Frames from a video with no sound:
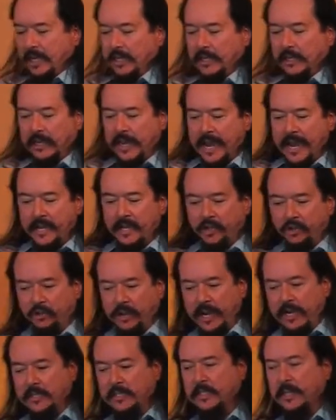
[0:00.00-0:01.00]
Like
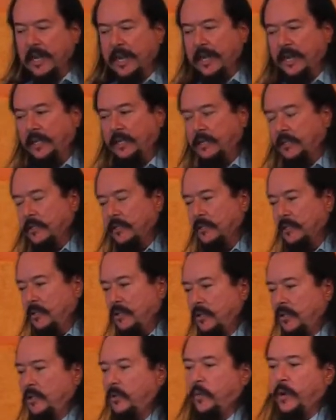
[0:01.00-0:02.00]
attracts like.
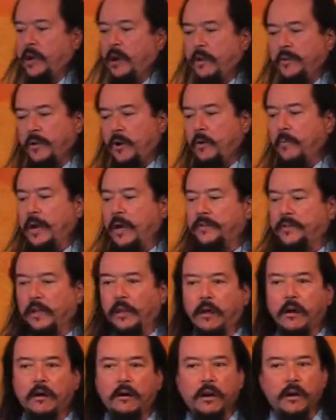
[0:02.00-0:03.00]
We all know about the
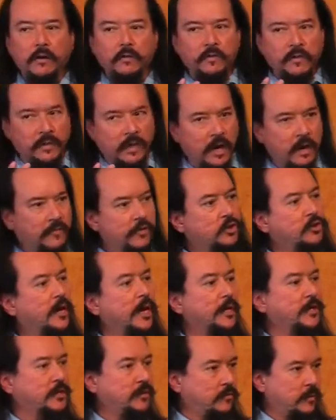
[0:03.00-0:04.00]
law of
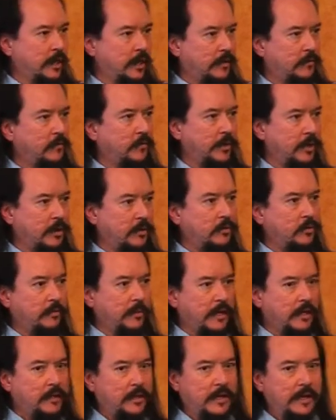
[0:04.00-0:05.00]
attraction, right? We all know
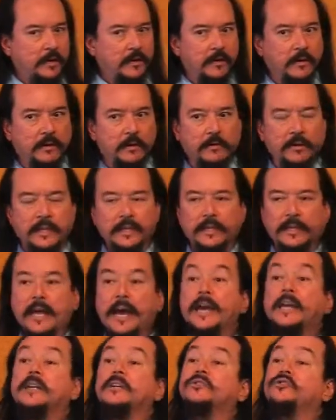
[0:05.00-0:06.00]
about that.
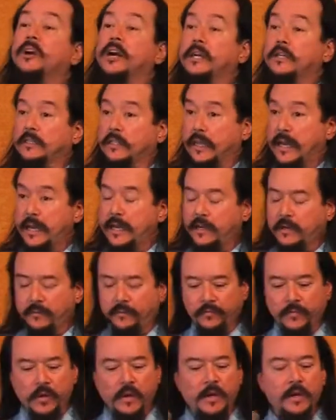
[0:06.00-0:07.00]
Like attracts like.
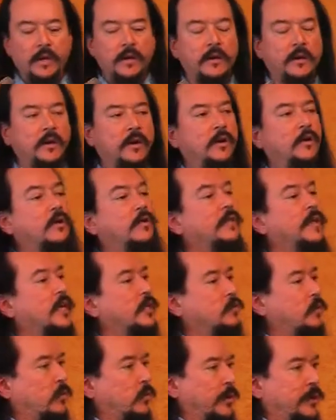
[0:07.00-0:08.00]

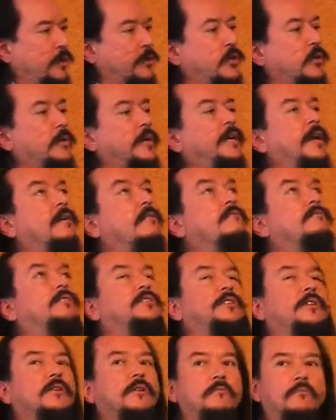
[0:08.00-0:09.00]
That's what we're doing every
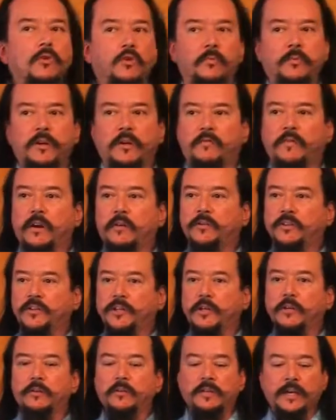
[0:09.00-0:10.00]
single moment of every
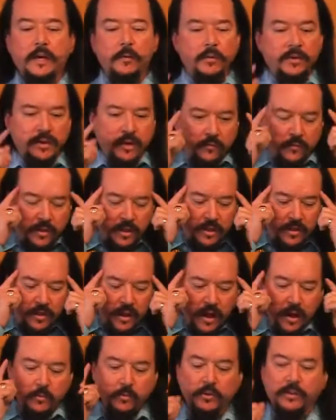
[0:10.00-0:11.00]
single day, with every
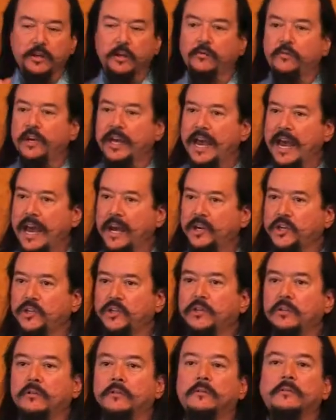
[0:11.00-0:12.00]
thought, with every
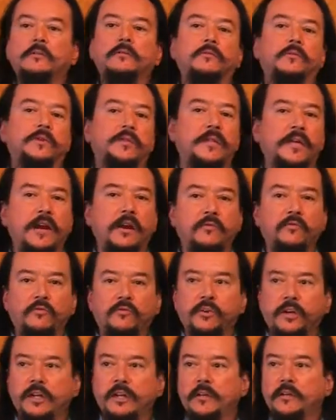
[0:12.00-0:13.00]
action, with
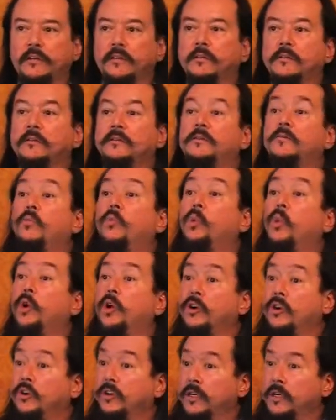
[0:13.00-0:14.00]
every
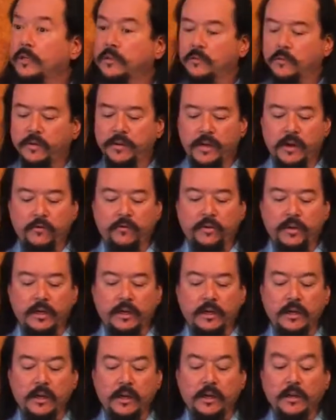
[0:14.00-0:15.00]
word, with every